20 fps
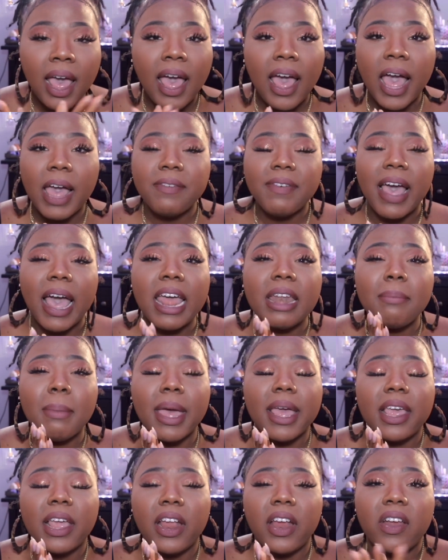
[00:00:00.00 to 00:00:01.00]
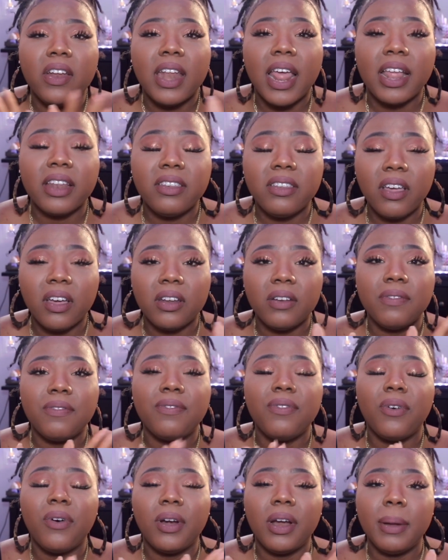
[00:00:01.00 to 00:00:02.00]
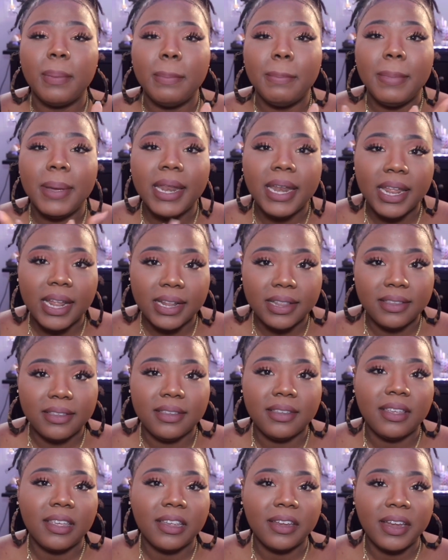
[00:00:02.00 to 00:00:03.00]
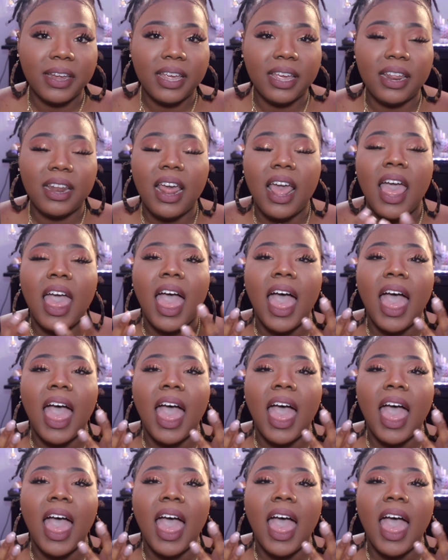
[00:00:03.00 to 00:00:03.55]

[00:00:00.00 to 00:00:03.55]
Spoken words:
I've had my hair not done for a minute, all right?